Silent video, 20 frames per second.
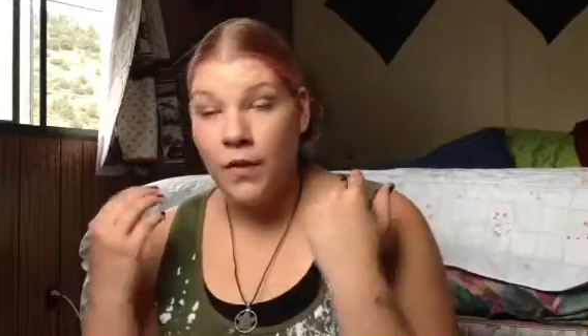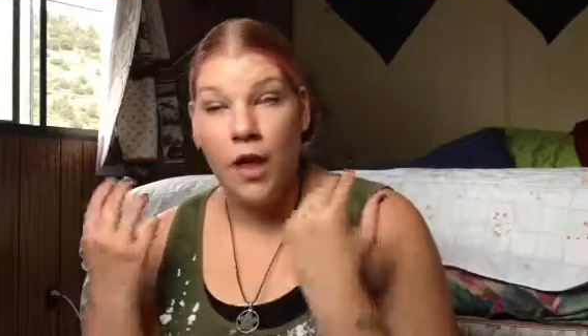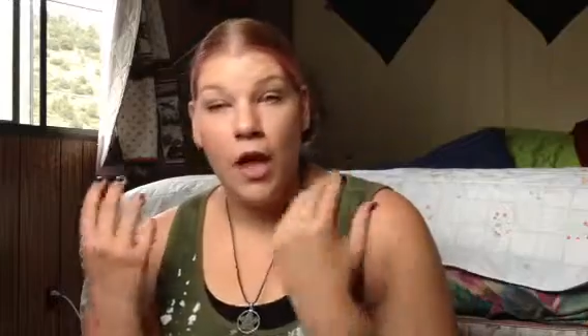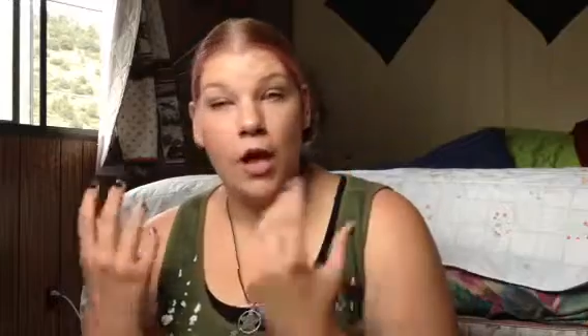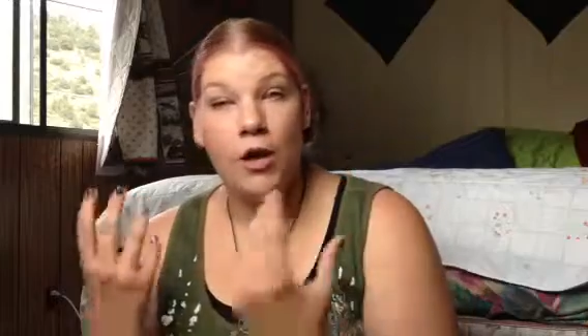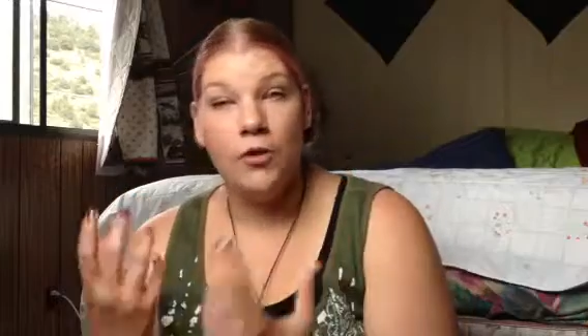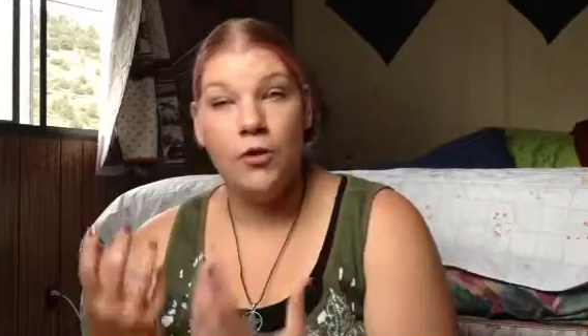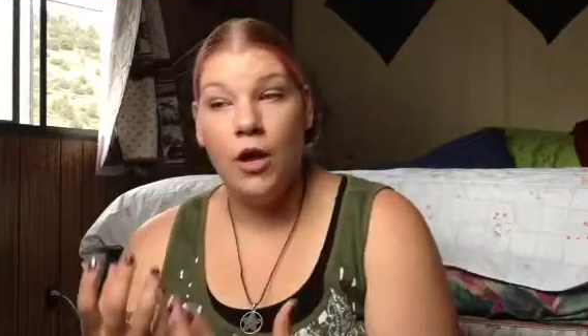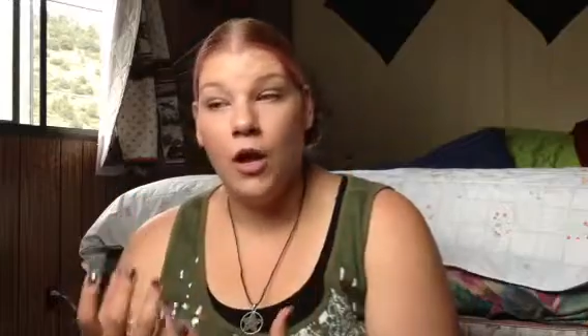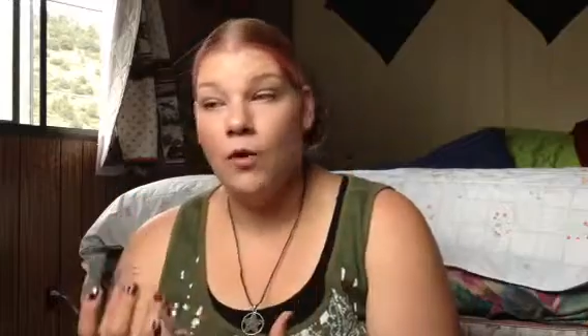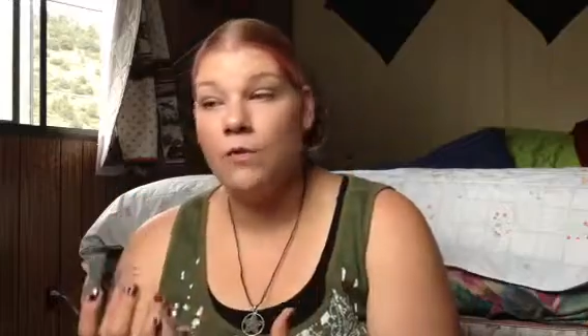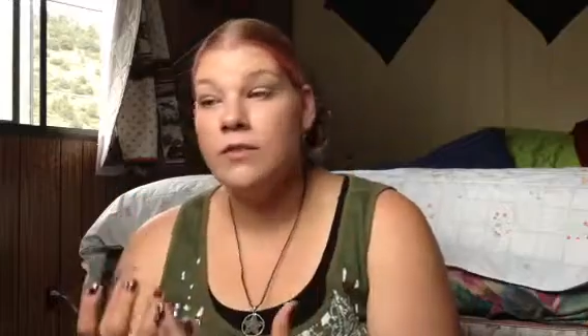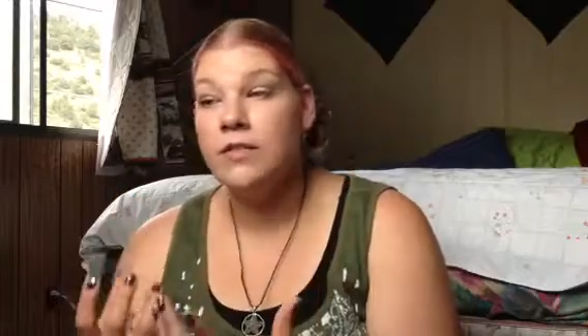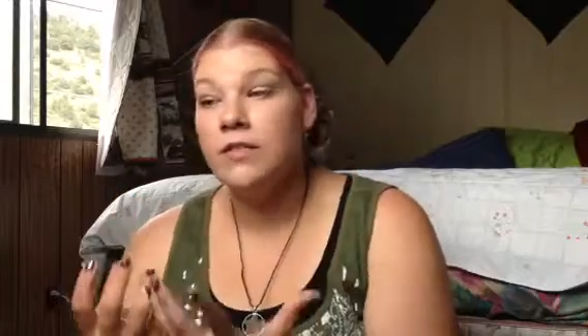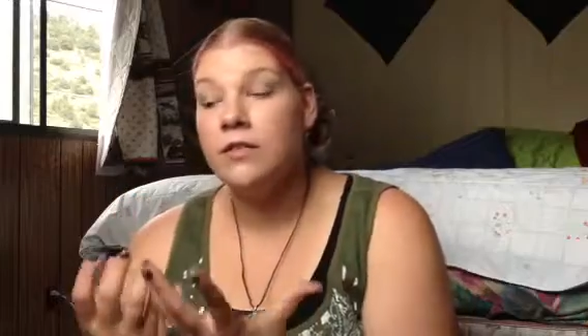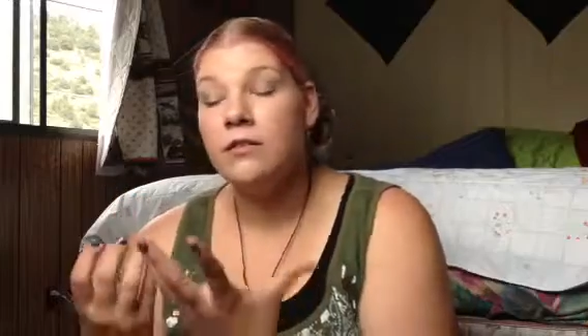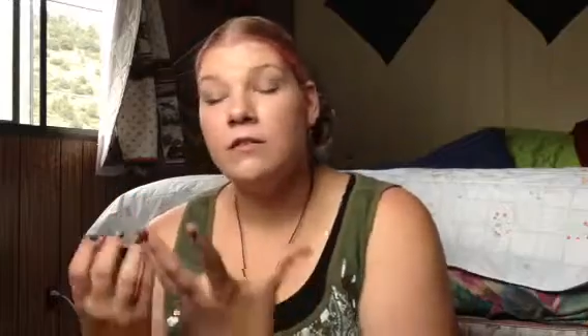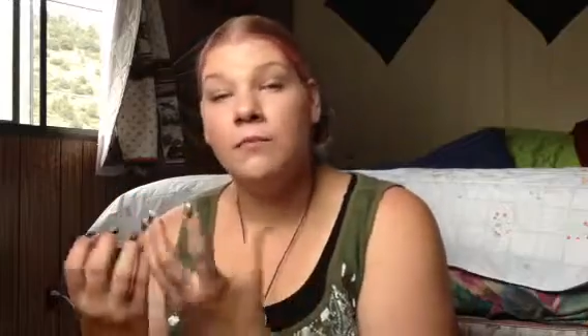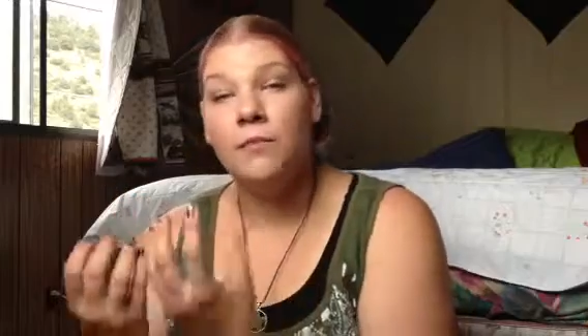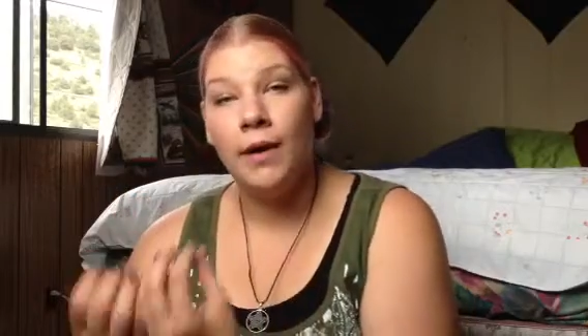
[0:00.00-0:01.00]

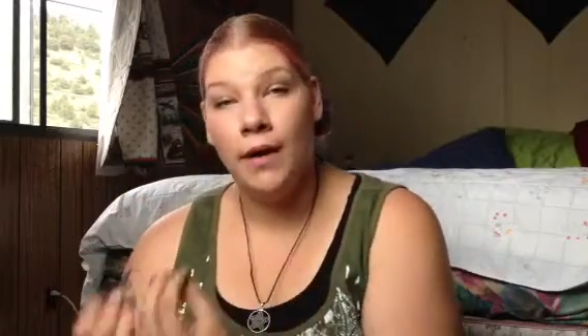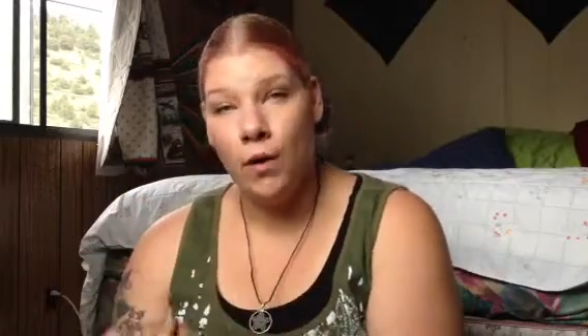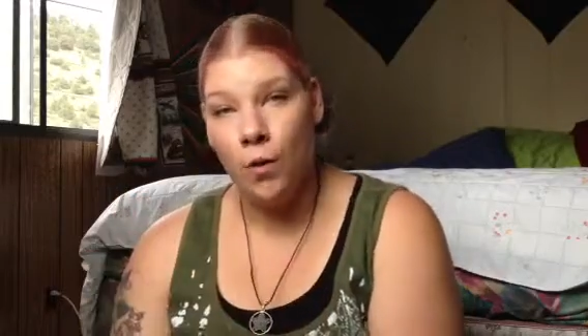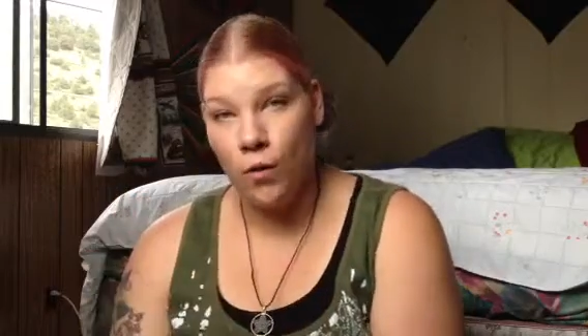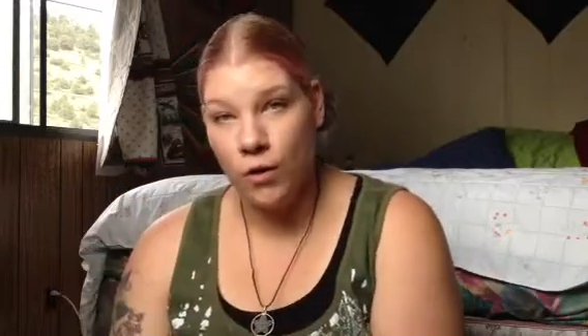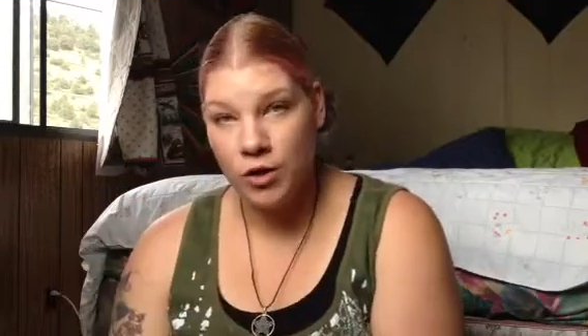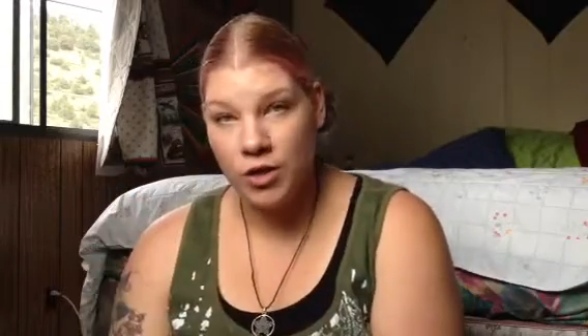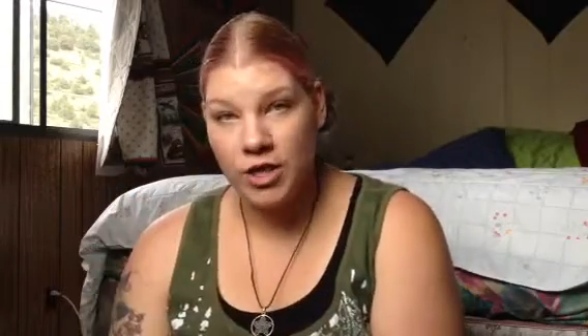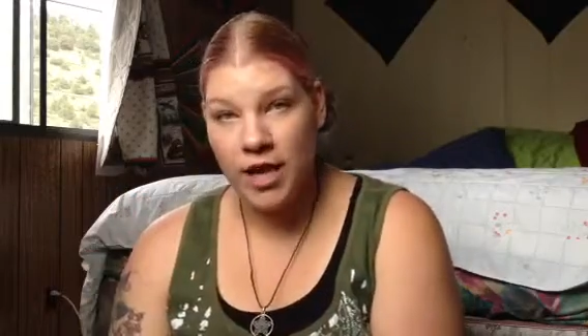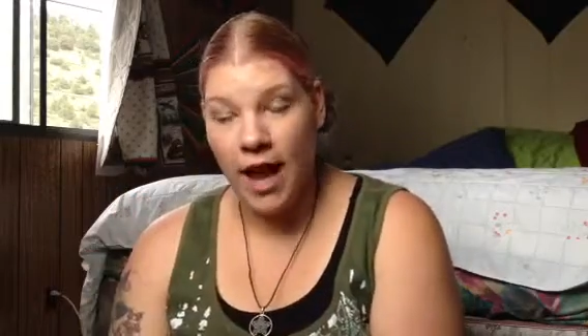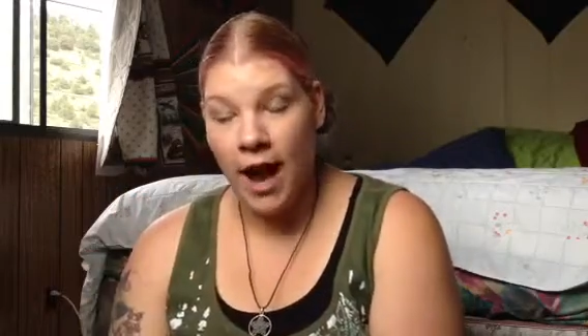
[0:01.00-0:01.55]
anoint my orange